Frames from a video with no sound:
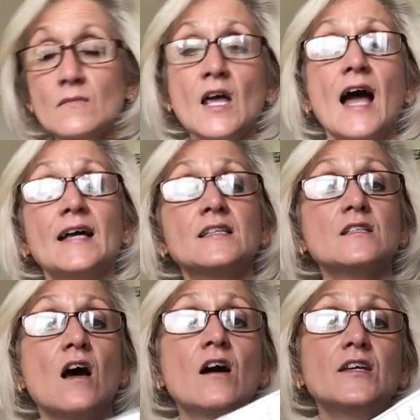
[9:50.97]
And
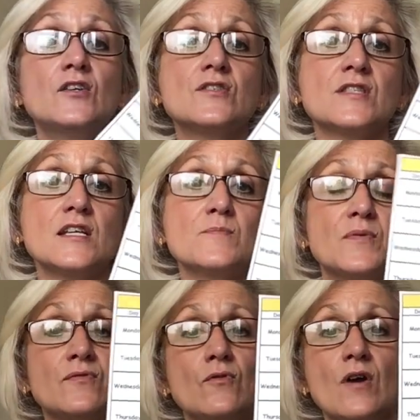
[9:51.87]
I used this
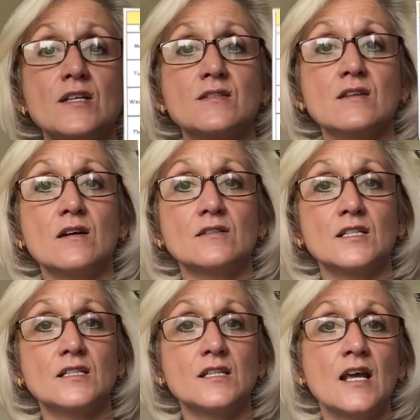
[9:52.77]
before I
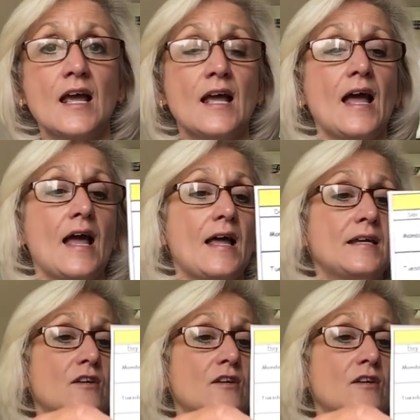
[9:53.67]
started any